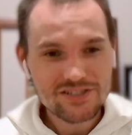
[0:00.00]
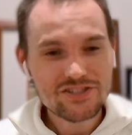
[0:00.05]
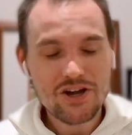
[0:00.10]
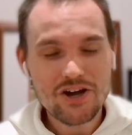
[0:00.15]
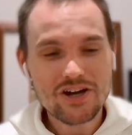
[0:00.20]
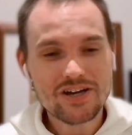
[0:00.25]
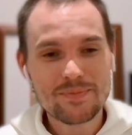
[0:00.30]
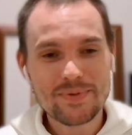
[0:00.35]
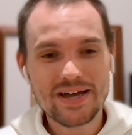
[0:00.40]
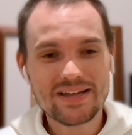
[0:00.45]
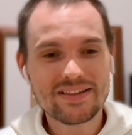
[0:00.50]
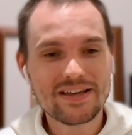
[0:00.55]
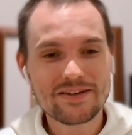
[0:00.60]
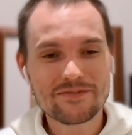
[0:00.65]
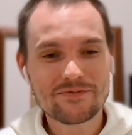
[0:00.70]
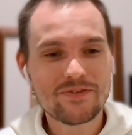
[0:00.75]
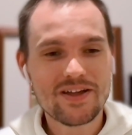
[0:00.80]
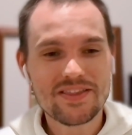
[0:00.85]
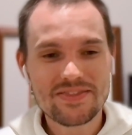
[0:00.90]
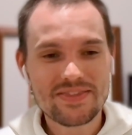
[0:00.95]
talking about like
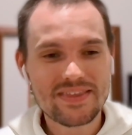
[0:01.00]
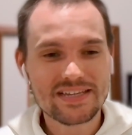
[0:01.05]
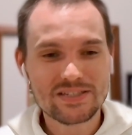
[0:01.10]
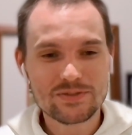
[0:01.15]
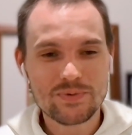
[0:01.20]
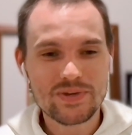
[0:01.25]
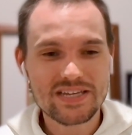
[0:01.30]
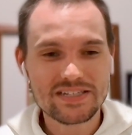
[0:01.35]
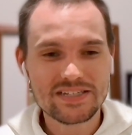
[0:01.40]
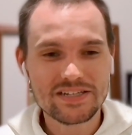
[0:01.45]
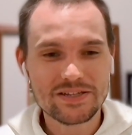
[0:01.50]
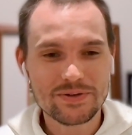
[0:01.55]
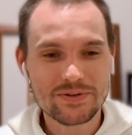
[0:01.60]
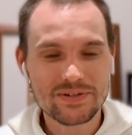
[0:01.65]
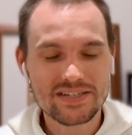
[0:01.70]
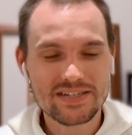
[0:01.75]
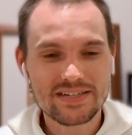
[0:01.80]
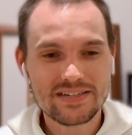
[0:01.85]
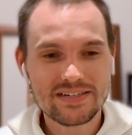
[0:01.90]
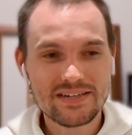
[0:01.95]
fun things we could do.
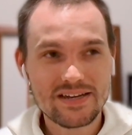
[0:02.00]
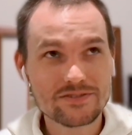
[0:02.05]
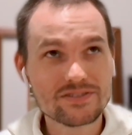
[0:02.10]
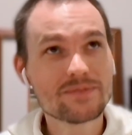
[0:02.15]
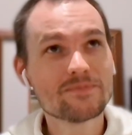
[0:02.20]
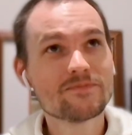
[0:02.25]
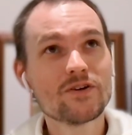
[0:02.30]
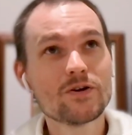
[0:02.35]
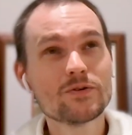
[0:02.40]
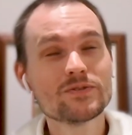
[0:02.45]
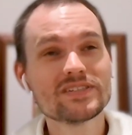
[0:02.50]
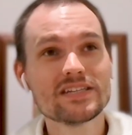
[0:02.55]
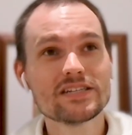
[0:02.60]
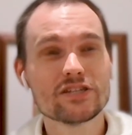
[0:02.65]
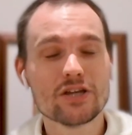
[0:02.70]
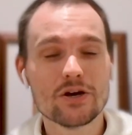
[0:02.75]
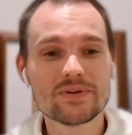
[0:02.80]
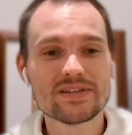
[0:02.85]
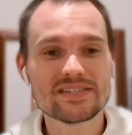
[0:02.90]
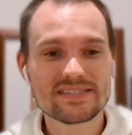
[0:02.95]
And, some folks
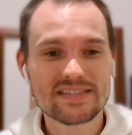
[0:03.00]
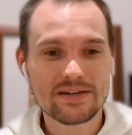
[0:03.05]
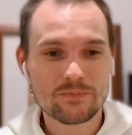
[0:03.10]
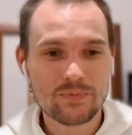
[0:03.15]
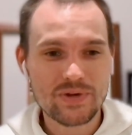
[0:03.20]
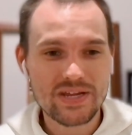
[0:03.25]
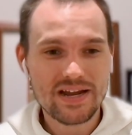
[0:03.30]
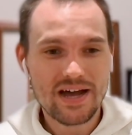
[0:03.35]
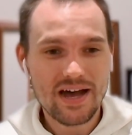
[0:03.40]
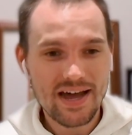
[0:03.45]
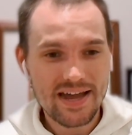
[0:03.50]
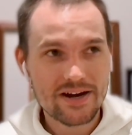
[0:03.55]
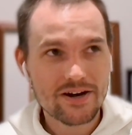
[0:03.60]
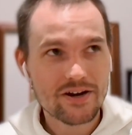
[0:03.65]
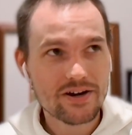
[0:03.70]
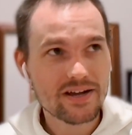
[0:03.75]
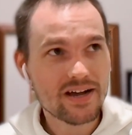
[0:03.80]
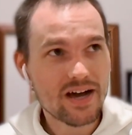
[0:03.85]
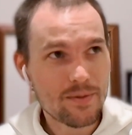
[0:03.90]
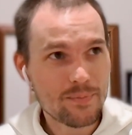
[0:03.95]
had noticed that we'd
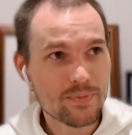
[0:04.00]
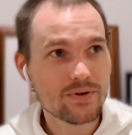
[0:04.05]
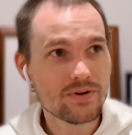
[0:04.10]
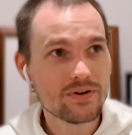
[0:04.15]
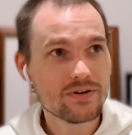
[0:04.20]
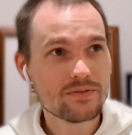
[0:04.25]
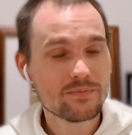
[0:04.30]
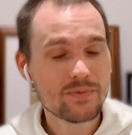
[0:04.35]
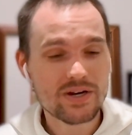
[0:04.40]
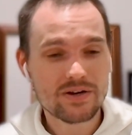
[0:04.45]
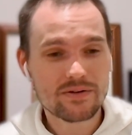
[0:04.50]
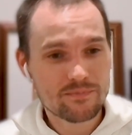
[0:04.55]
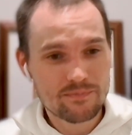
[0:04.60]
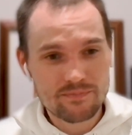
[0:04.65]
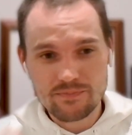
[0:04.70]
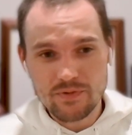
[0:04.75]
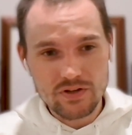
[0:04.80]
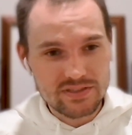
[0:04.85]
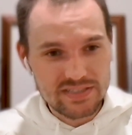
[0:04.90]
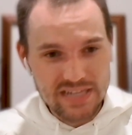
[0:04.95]
hired
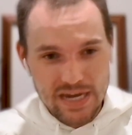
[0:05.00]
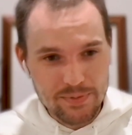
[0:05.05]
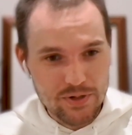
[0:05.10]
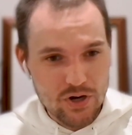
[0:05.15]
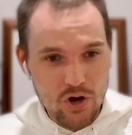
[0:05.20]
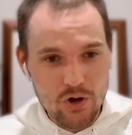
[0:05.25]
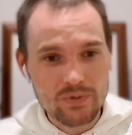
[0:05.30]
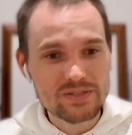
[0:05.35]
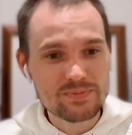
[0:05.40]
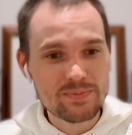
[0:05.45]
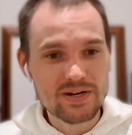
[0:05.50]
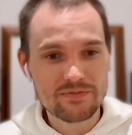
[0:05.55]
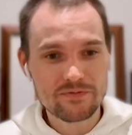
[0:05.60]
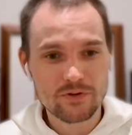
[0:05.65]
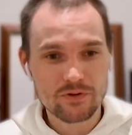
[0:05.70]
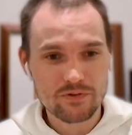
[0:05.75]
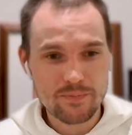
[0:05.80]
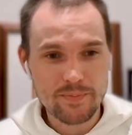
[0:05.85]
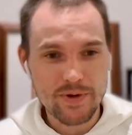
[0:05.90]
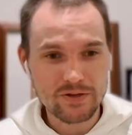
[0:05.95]
Zapier always been a
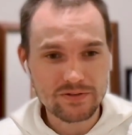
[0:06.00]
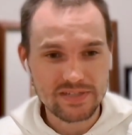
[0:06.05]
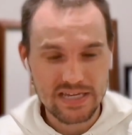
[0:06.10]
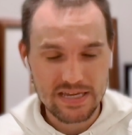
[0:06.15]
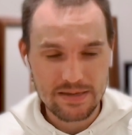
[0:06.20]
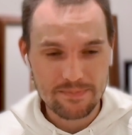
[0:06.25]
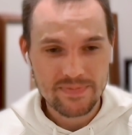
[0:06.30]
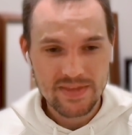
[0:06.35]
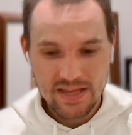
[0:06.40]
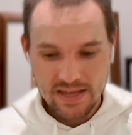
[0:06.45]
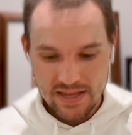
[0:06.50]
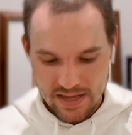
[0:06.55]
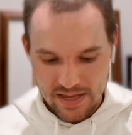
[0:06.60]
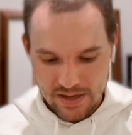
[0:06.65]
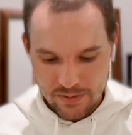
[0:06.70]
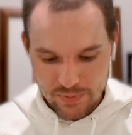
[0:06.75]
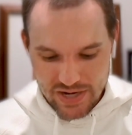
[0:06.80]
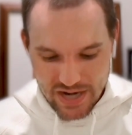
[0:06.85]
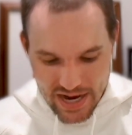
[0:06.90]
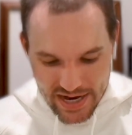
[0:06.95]
full remote team.
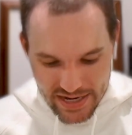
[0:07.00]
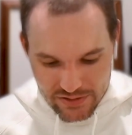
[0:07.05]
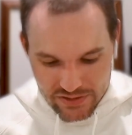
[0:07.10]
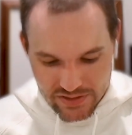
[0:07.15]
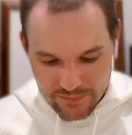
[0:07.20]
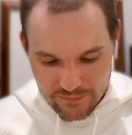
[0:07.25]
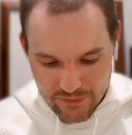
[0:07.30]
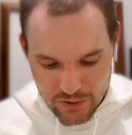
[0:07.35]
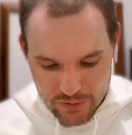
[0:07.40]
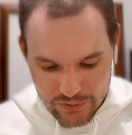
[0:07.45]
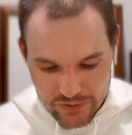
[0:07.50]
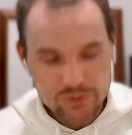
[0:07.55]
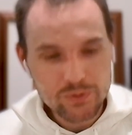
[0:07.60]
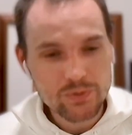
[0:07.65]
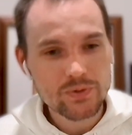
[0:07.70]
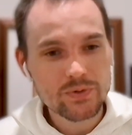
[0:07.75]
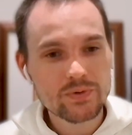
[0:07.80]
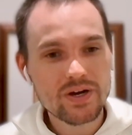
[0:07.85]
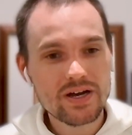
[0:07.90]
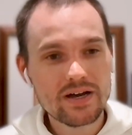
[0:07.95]
We'd hired some folks
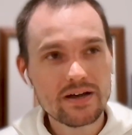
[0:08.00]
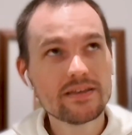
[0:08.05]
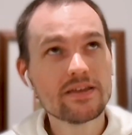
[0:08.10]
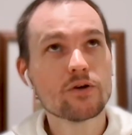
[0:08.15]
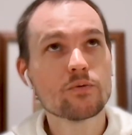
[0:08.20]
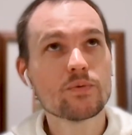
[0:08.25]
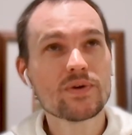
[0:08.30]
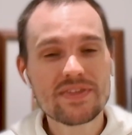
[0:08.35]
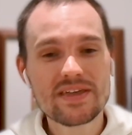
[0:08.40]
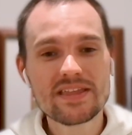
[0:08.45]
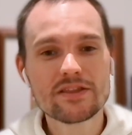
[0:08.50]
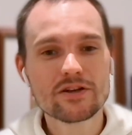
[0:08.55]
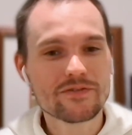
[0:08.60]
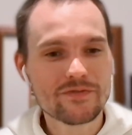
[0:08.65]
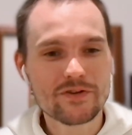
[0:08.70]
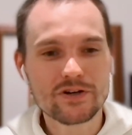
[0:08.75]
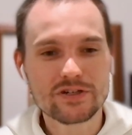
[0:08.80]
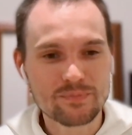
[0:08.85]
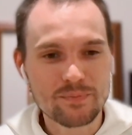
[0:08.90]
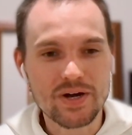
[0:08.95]
who, within their
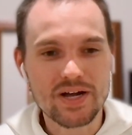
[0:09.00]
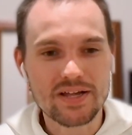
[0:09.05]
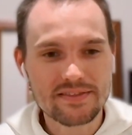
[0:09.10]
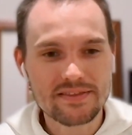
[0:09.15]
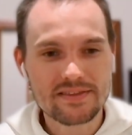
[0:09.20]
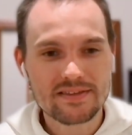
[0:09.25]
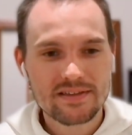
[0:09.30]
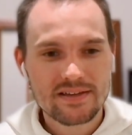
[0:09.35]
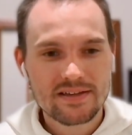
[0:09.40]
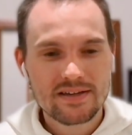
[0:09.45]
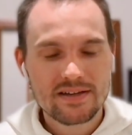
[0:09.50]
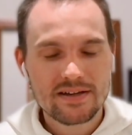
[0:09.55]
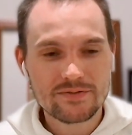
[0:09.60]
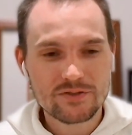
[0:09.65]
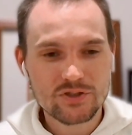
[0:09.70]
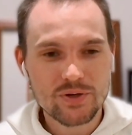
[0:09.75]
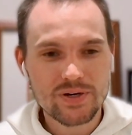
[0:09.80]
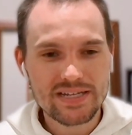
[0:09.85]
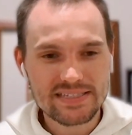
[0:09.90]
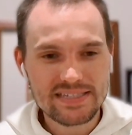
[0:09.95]
first month
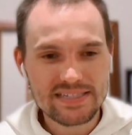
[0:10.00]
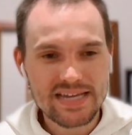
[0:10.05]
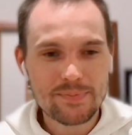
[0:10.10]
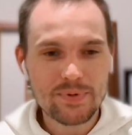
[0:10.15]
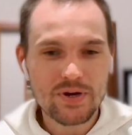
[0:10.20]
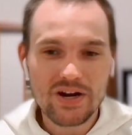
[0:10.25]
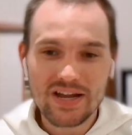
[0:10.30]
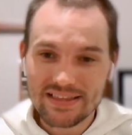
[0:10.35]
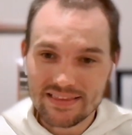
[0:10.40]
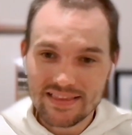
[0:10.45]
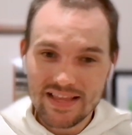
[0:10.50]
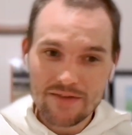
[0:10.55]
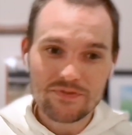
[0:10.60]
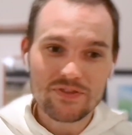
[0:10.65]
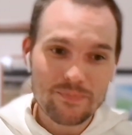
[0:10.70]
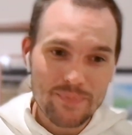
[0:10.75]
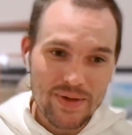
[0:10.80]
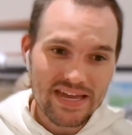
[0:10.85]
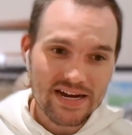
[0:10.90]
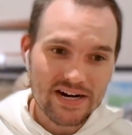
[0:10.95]
of joining Zapier had left
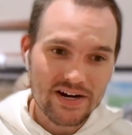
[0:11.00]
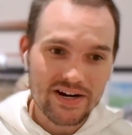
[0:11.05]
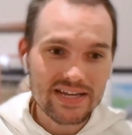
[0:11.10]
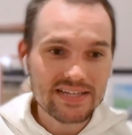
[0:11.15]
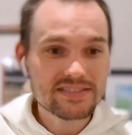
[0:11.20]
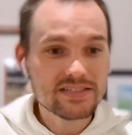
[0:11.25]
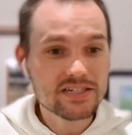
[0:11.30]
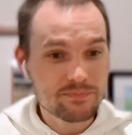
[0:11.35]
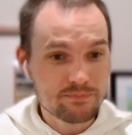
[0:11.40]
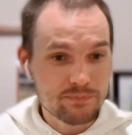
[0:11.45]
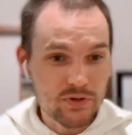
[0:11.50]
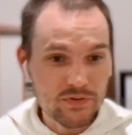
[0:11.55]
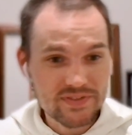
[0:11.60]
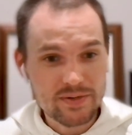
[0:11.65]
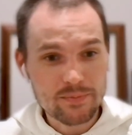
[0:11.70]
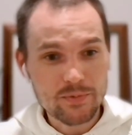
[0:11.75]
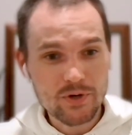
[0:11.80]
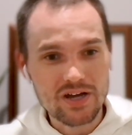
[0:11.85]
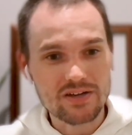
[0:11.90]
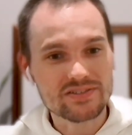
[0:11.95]
the Bay Area to move
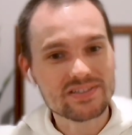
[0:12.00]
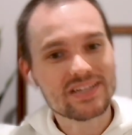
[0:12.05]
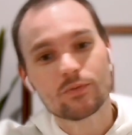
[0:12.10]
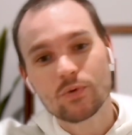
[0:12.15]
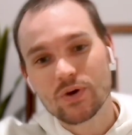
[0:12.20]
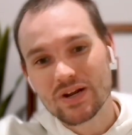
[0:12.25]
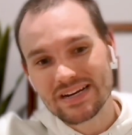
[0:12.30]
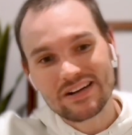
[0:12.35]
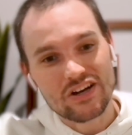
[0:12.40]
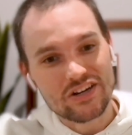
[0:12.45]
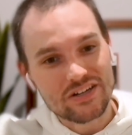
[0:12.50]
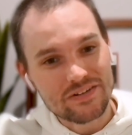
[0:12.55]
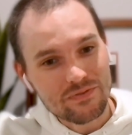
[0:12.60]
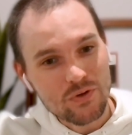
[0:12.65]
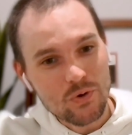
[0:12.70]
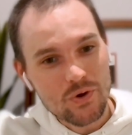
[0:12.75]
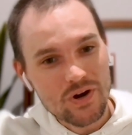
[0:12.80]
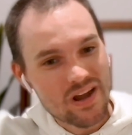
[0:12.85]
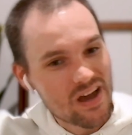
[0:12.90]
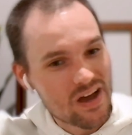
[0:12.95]
somewhere else. Like one had gone to
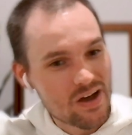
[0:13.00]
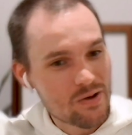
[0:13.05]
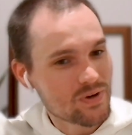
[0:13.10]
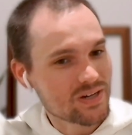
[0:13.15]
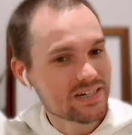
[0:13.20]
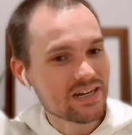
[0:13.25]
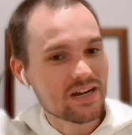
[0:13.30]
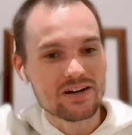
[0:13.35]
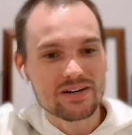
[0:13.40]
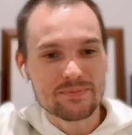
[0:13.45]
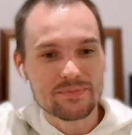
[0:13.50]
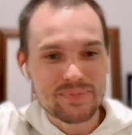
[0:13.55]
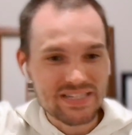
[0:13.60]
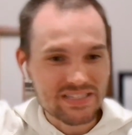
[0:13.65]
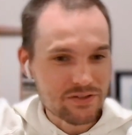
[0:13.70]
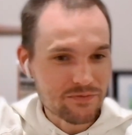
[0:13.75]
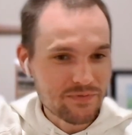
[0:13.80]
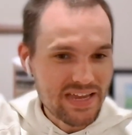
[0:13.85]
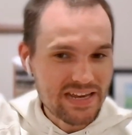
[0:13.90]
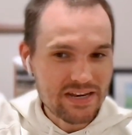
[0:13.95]
Florida, one had gone to
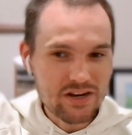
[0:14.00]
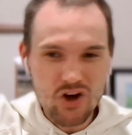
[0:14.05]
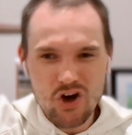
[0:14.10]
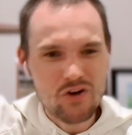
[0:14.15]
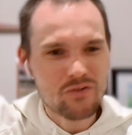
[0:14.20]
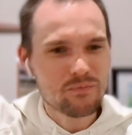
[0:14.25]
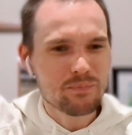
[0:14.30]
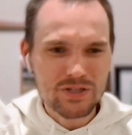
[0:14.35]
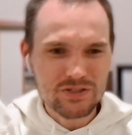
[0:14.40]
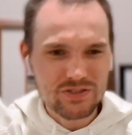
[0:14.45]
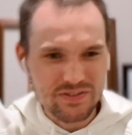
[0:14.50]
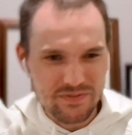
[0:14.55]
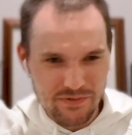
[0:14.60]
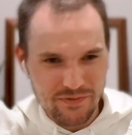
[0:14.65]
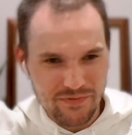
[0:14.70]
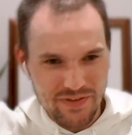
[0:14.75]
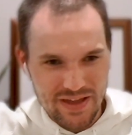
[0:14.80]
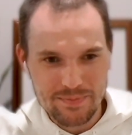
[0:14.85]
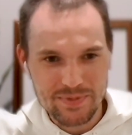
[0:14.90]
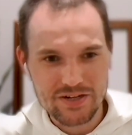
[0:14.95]
Pennsylvania, all mostly
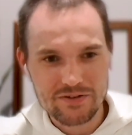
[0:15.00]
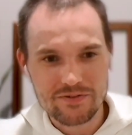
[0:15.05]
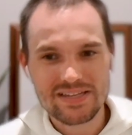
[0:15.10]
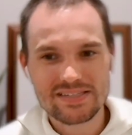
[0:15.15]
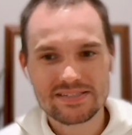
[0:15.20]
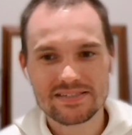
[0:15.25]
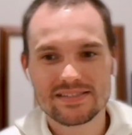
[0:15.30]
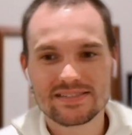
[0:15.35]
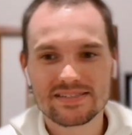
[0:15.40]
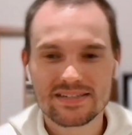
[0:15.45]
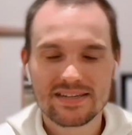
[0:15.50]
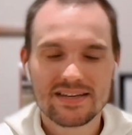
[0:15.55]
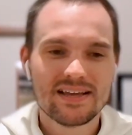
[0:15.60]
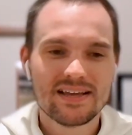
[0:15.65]
for family reasons.